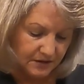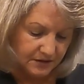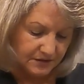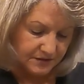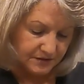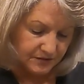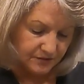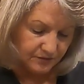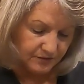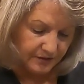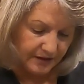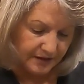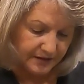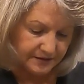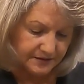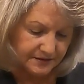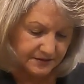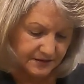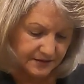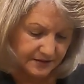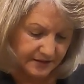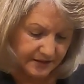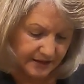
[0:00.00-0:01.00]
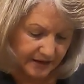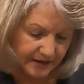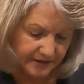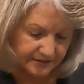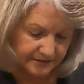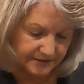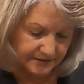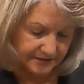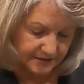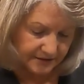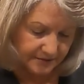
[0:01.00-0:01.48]
So that's that
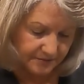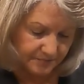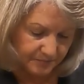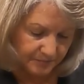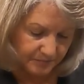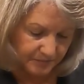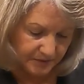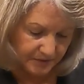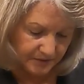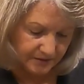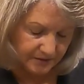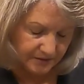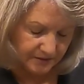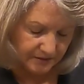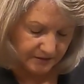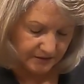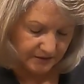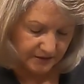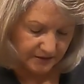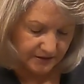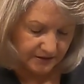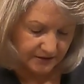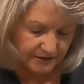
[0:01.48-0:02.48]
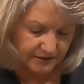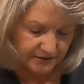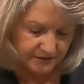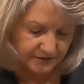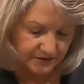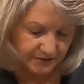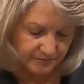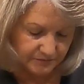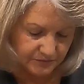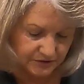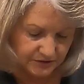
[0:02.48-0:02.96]
tip, and
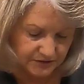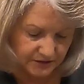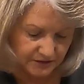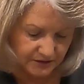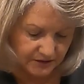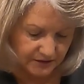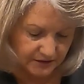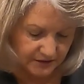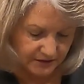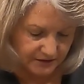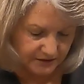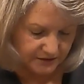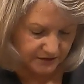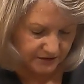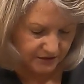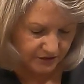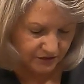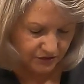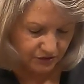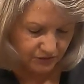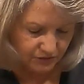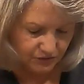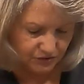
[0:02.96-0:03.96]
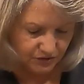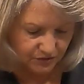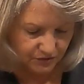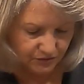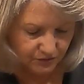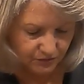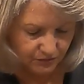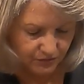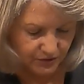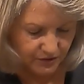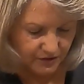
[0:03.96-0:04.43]
I'm just going to continue
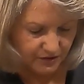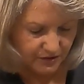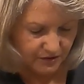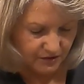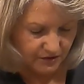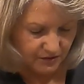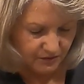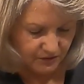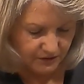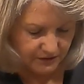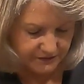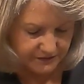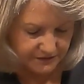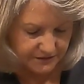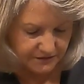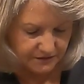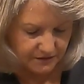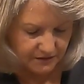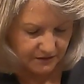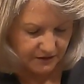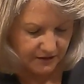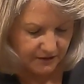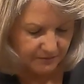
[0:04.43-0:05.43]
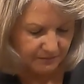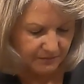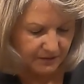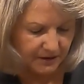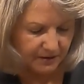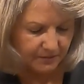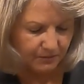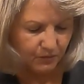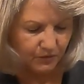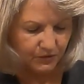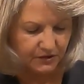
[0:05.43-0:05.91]
to,
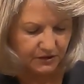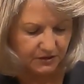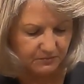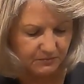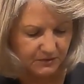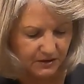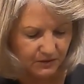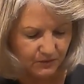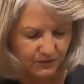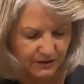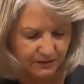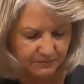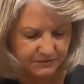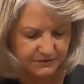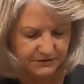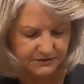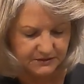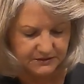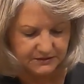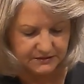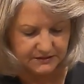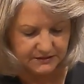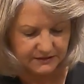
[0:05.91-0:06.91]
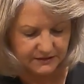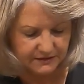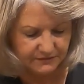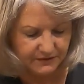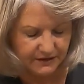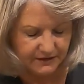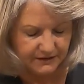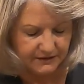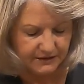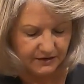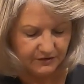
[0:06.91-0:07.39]
I'm working my way up to the sleeve
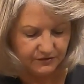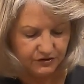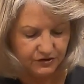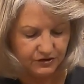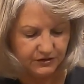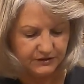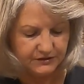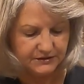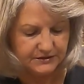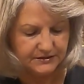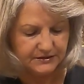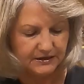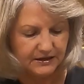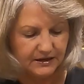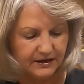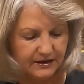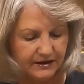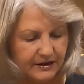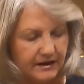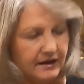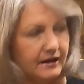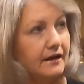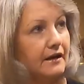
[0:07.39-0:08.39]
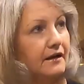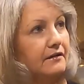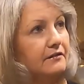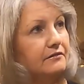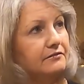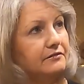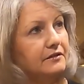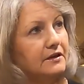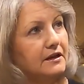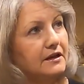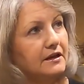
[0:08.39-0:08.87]
head now, and you can see I
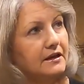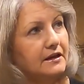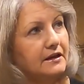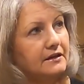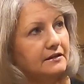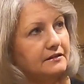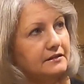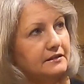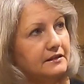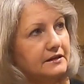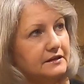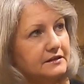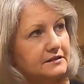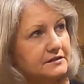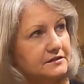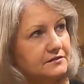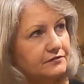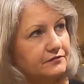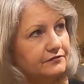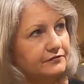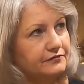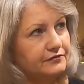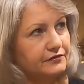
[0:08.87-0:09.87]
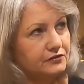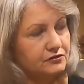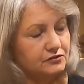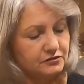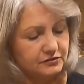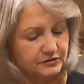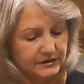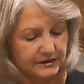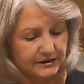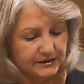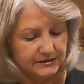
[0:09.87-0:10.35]
have this
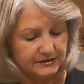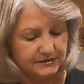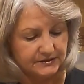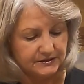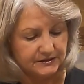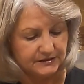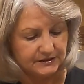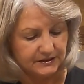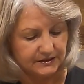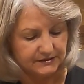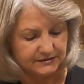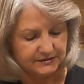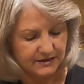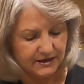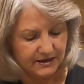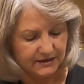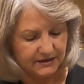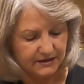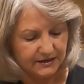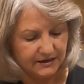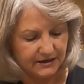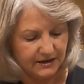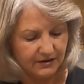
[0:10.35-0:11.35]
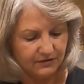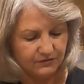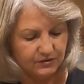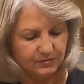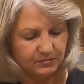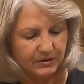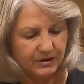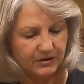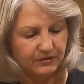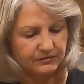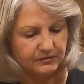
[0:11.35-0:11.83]
fullness that's hanging out
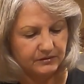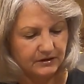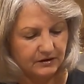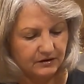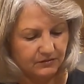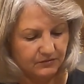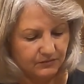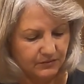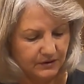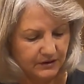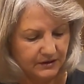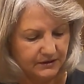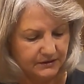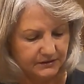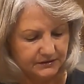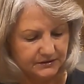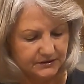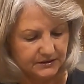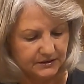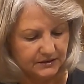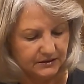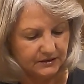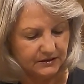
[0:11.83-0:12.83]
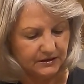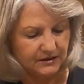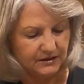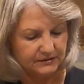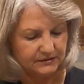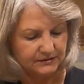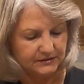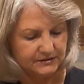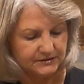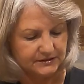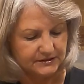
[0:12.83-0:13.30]
about there, right? The
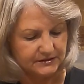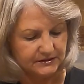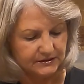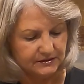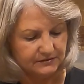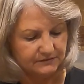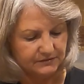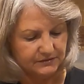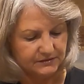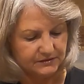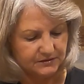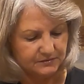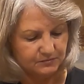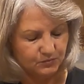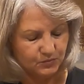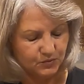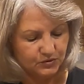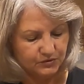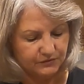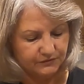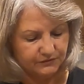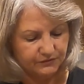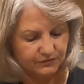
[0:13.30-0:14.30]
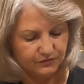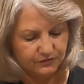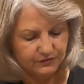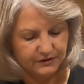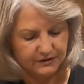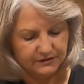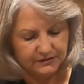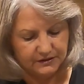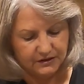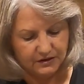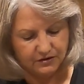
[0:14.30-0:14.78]
sleeve is more full
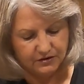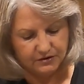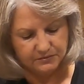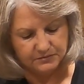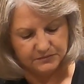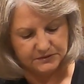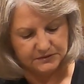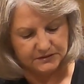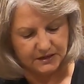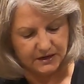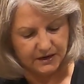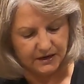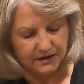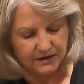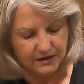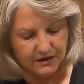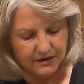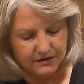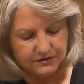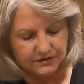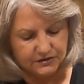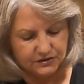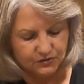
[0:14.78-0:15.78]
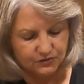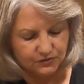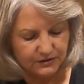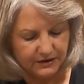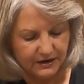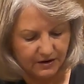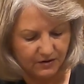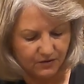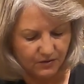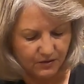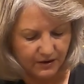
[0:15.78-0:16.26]
than the arm side. So
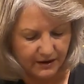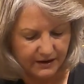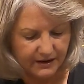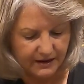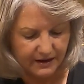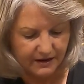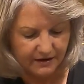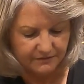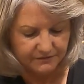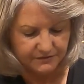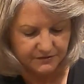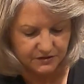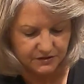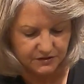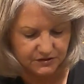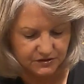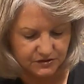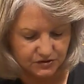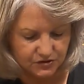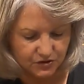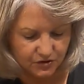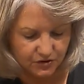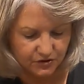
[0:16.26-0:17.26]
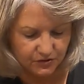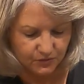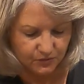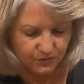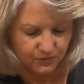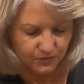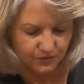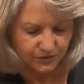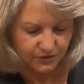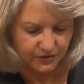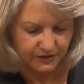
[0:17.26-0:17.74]
now I have to start
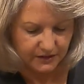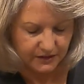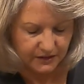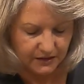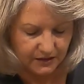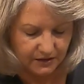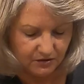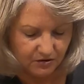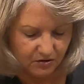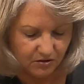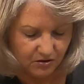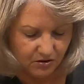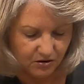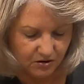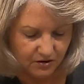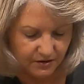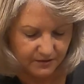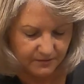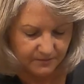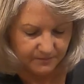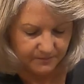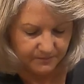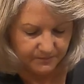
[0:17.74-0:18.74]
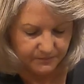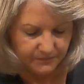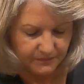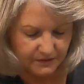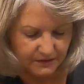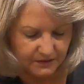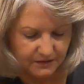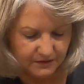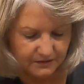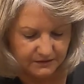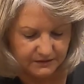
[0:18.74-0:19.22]
working on
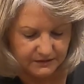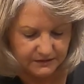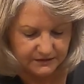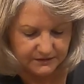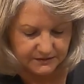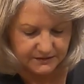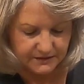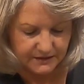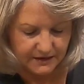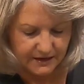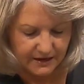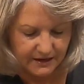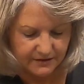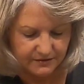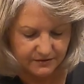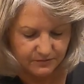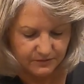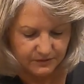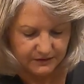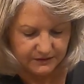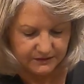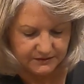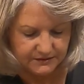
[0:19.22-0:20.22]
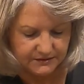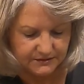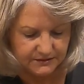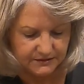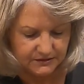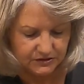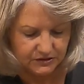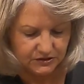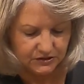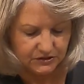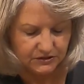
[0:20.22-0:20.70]
these gathering
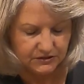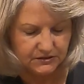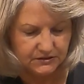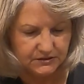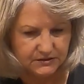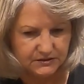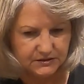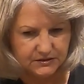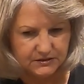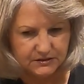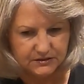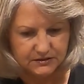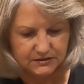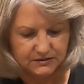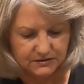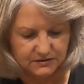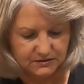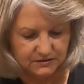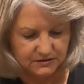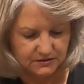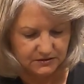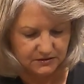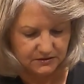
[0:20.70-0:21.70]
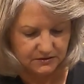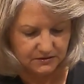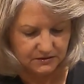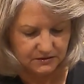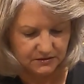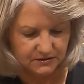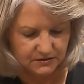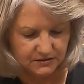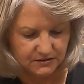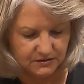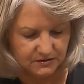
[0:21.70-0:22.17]
stitches.
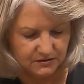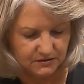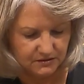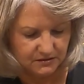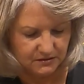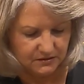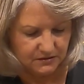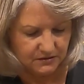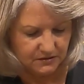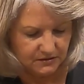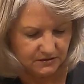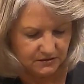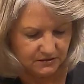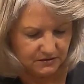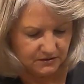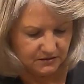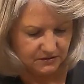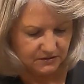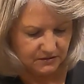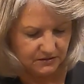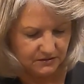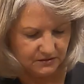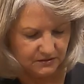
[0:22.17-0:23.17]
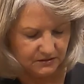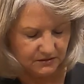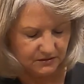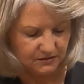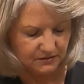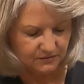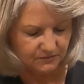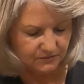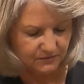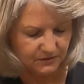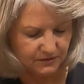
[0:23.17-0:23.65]

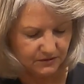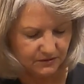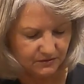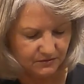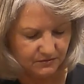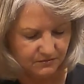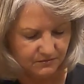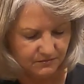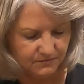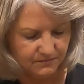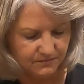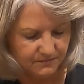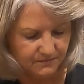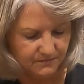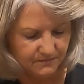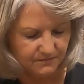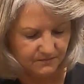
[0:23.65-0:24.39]
There we go.